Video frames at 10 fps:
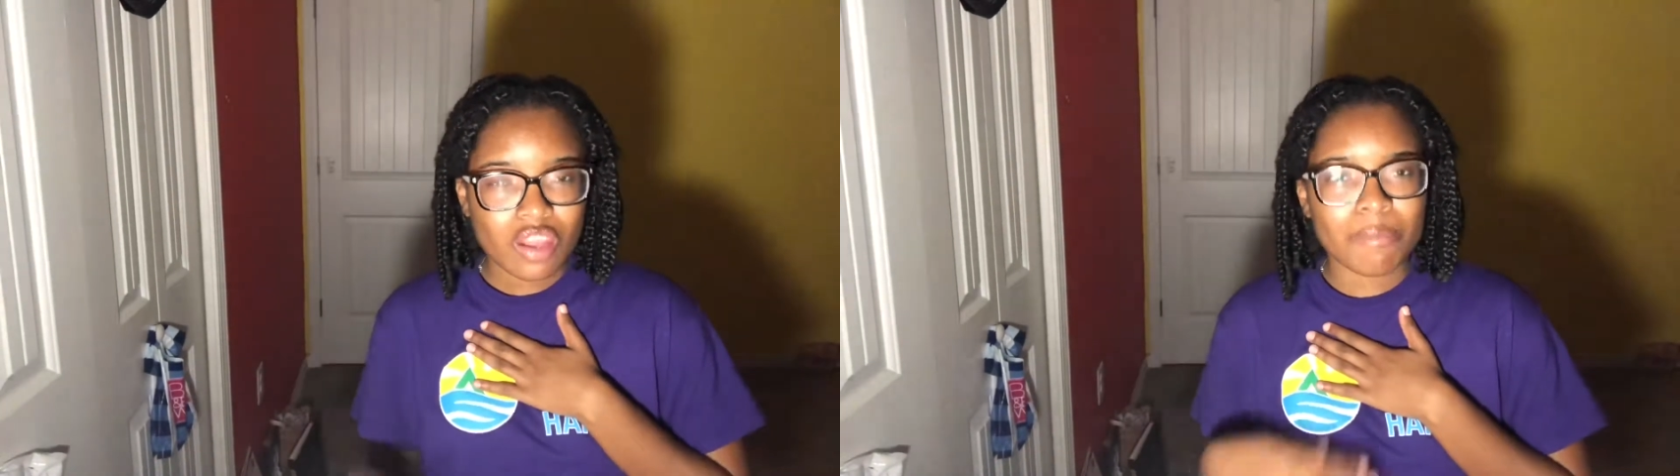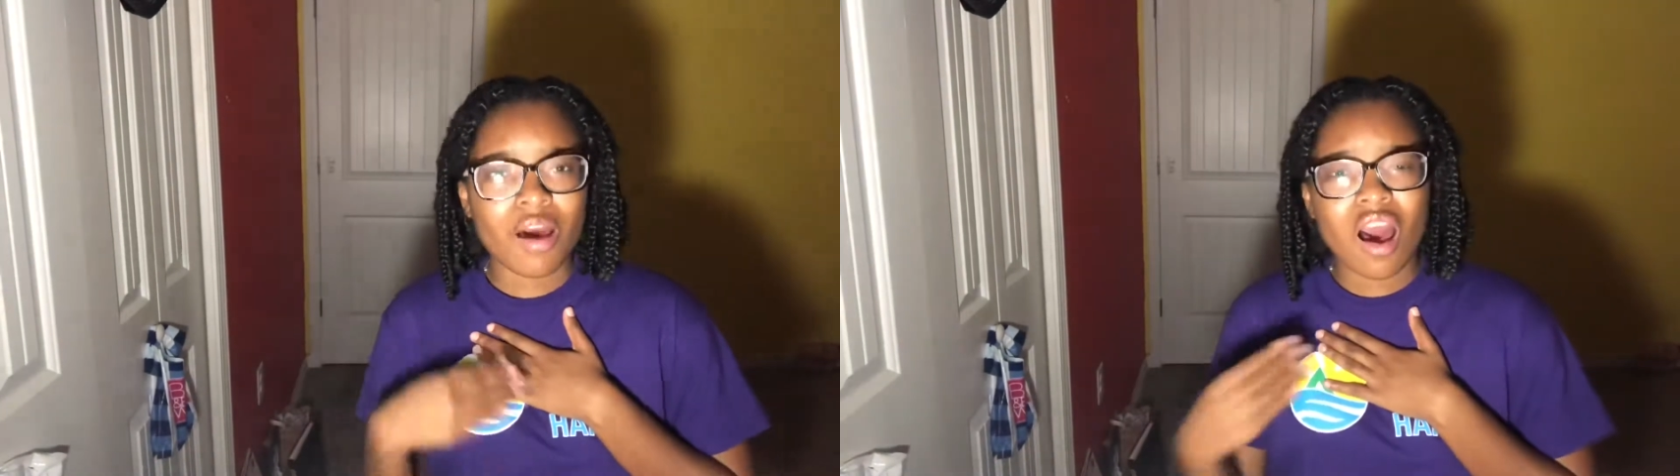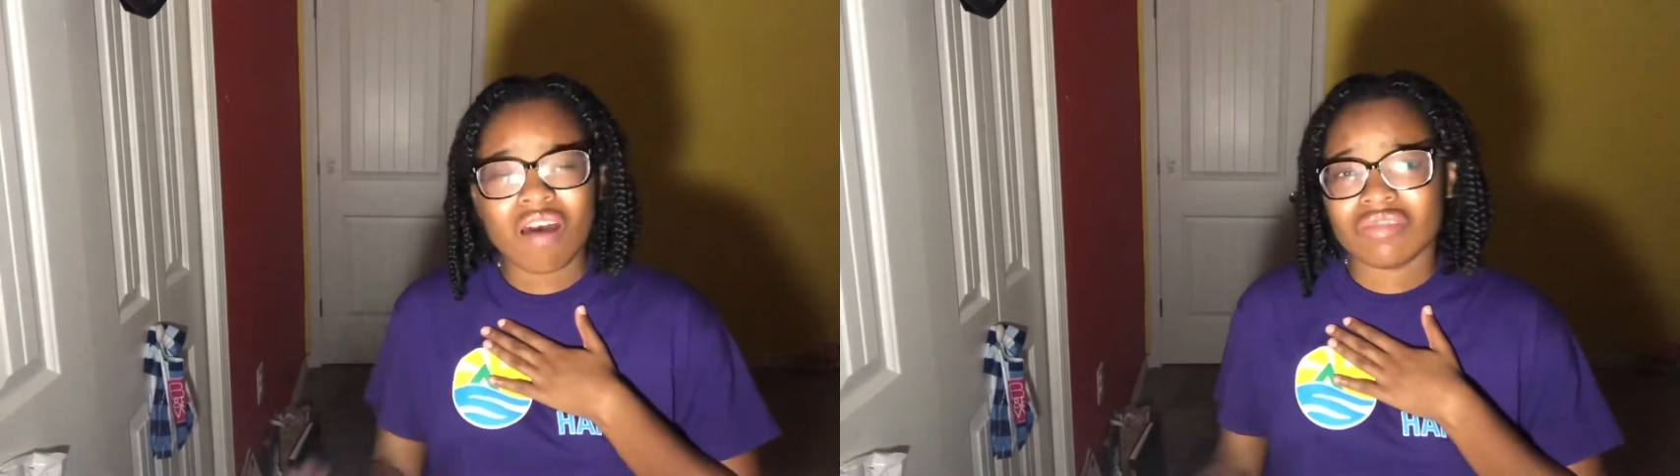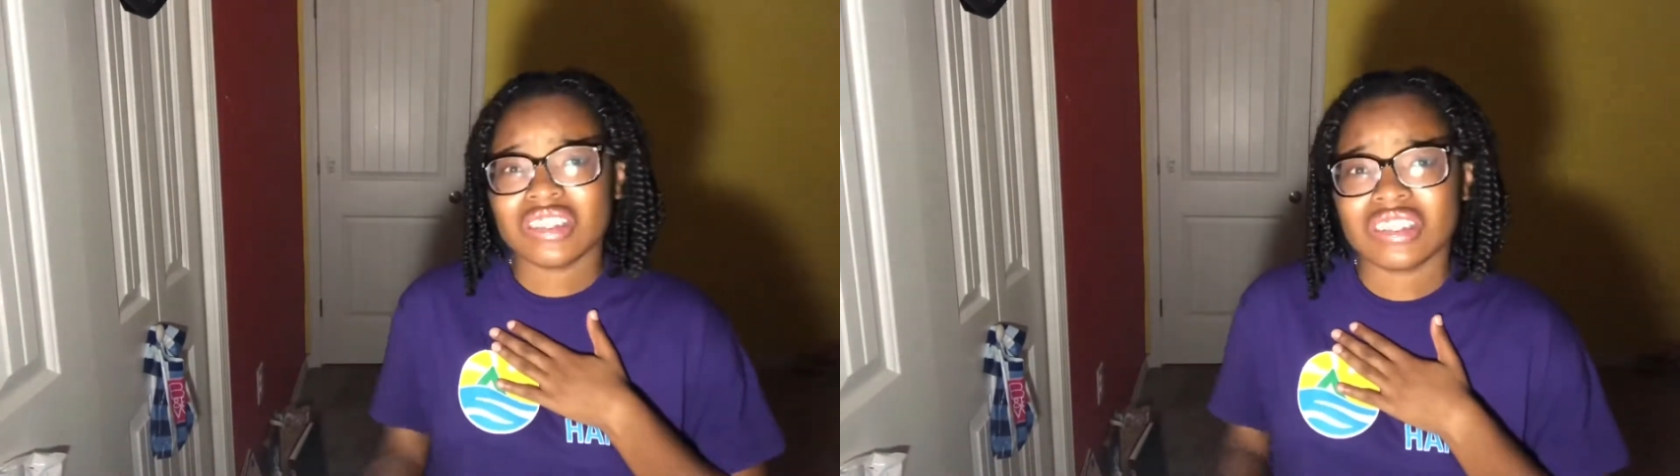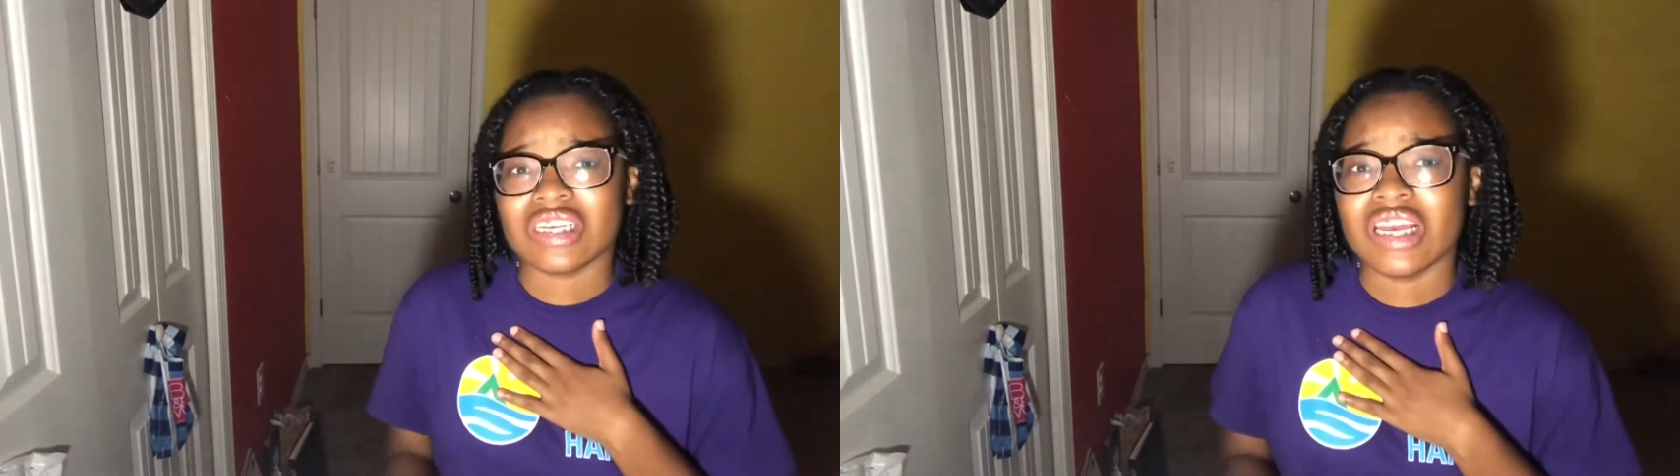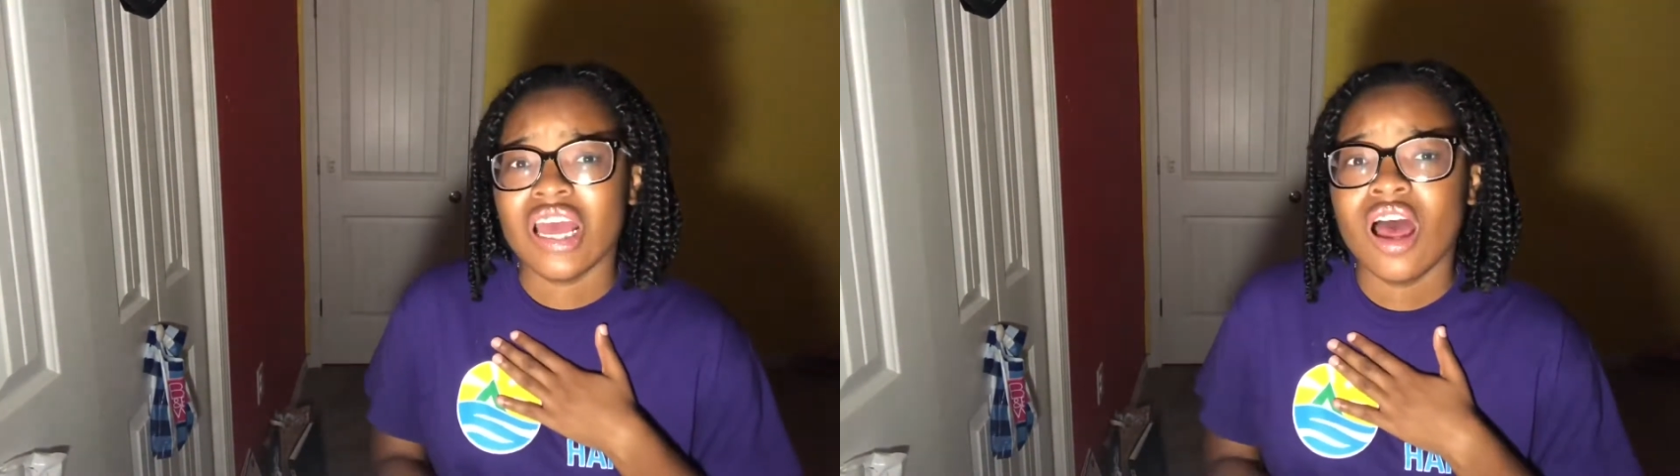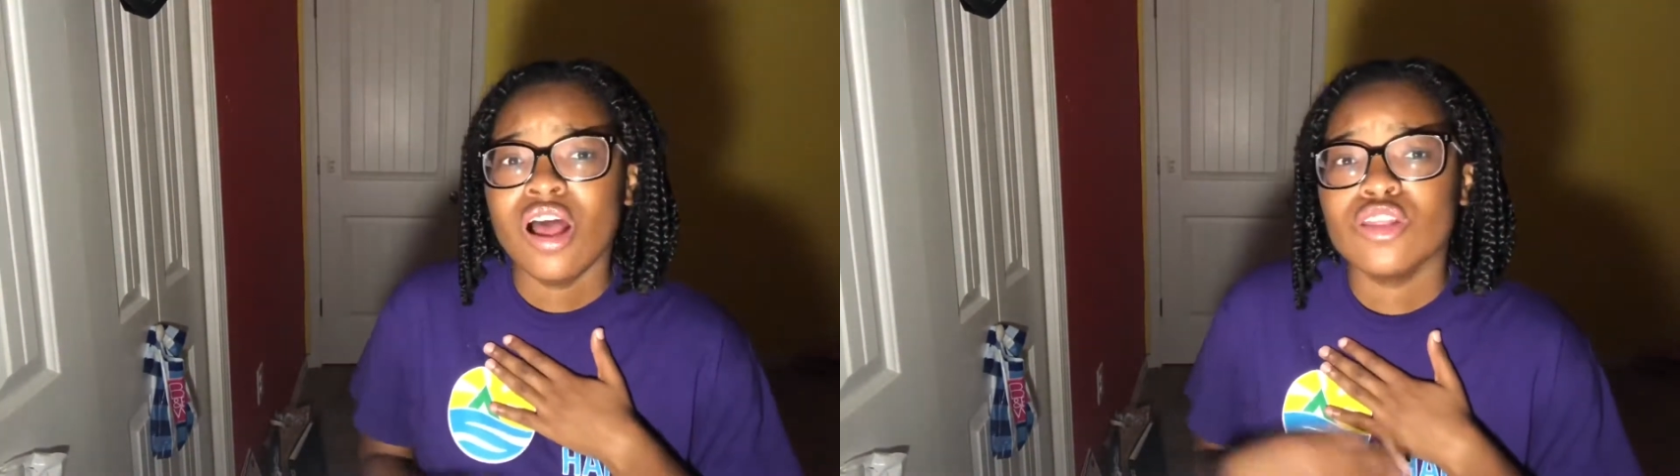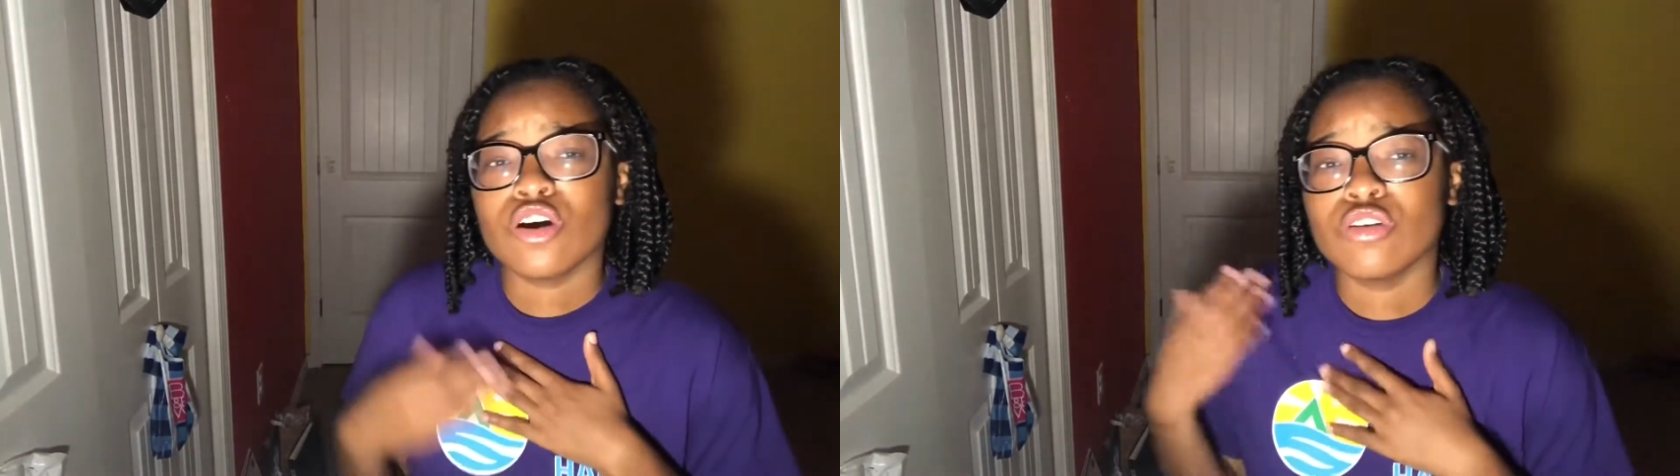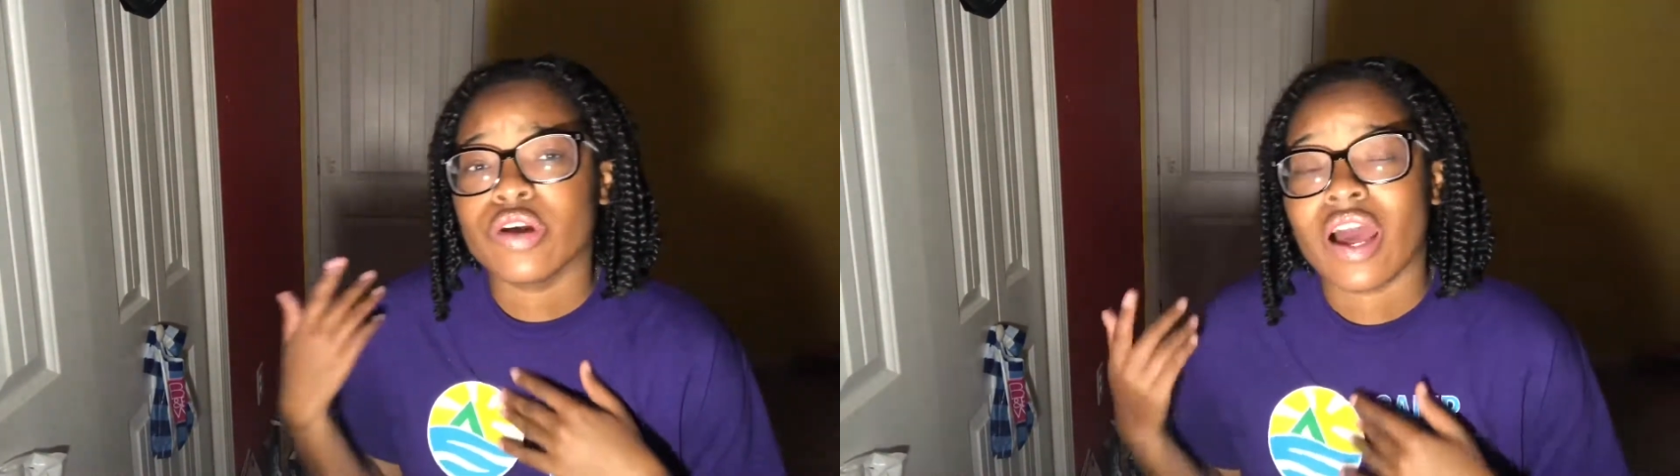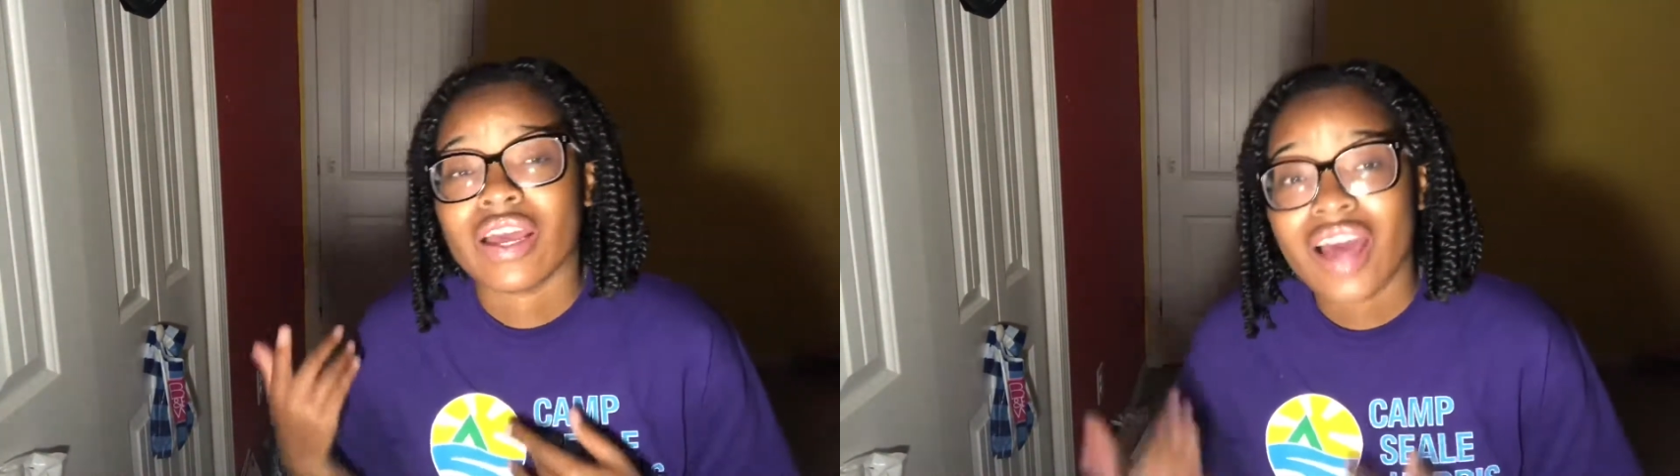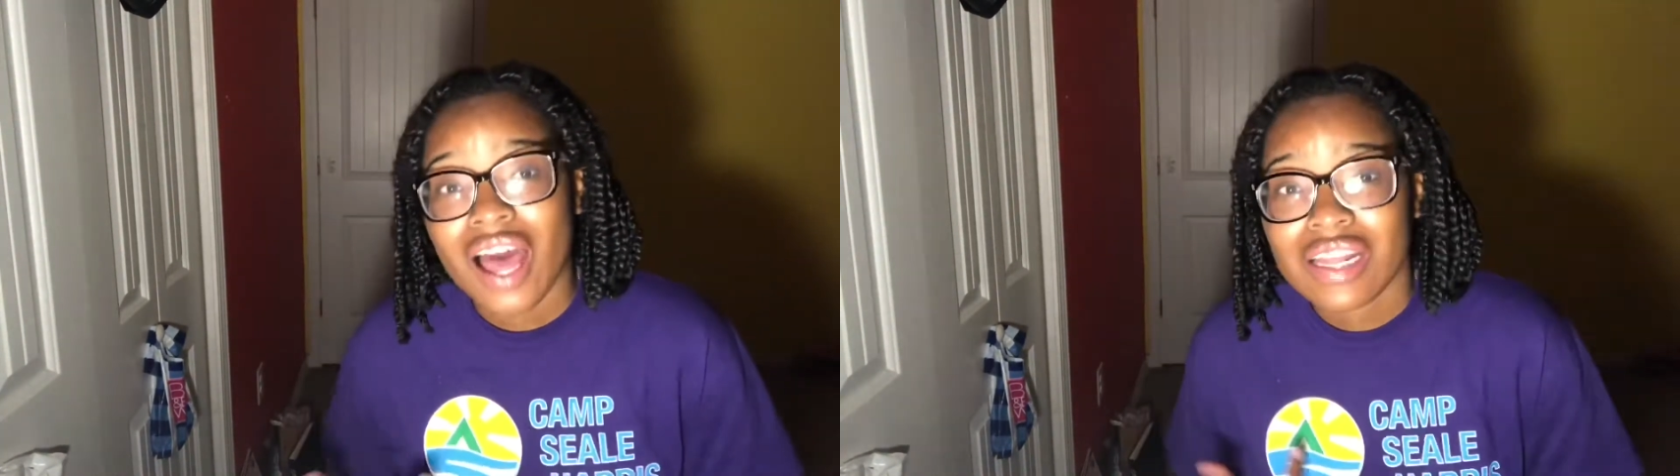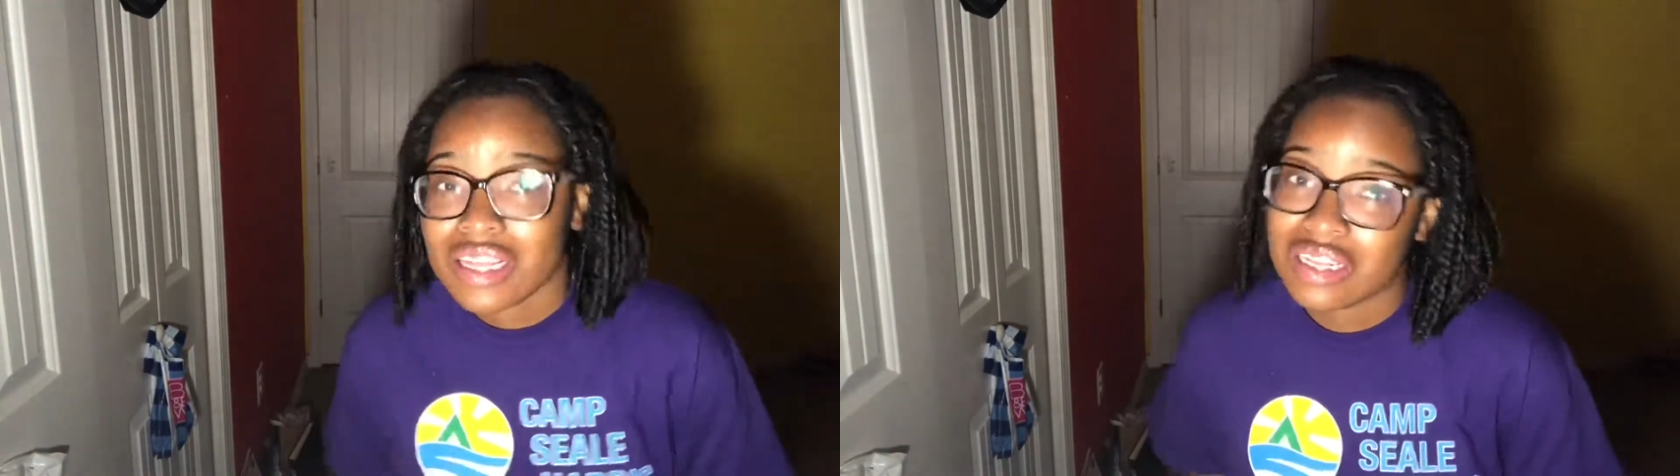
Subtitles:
But obviously, the older I got,